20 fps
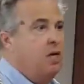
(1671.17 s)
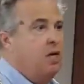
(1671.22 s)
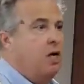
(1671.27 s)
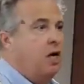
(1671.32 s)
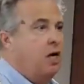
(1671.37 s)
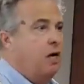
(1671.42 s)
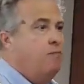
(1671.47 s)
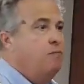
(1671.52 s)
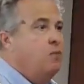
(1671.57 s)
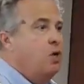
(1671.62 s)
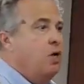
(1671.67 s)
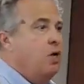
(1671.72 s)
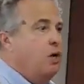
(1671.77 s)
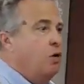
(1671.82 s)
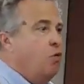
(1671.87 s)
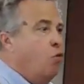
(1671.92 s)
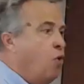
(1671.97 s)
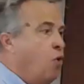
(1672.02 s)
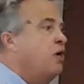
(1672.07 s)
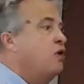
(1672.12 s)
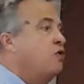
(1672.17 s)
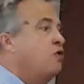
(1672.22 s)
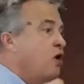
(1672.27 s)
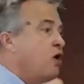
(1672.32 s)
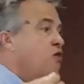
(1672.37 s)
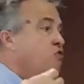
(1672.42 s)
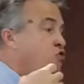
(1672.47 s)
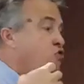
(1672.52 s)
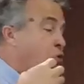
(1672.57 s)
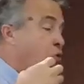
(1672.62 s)
Um, what the,
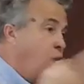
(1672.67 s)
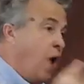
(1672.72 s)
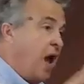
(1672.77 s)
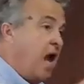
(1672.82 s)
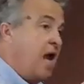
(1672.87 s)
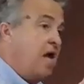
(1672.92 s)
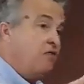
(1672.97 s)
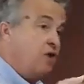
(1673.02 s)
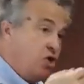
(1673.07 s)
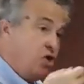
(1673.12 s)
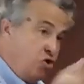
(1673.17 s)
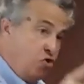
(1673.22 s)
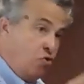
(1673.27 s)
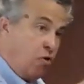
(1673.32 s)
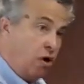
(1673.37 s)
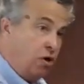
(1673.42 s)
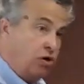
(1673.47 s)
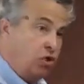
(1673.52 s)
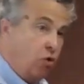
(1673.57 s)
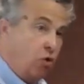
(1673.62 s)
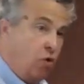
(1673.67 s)
the way that you are to